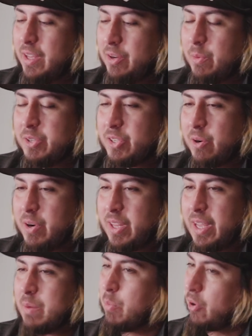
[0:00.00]
there was already
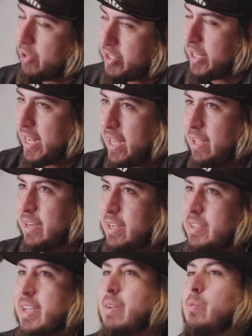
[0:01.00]
like
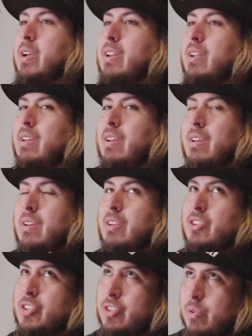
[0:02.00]
personalities and what
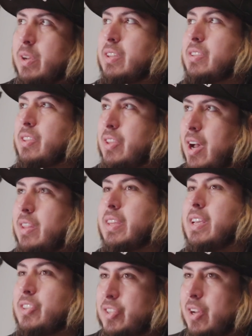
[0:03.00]
students thought
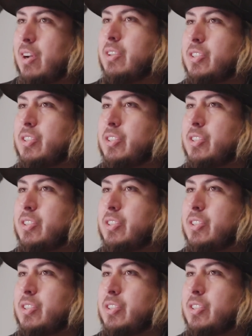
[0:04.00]
they saw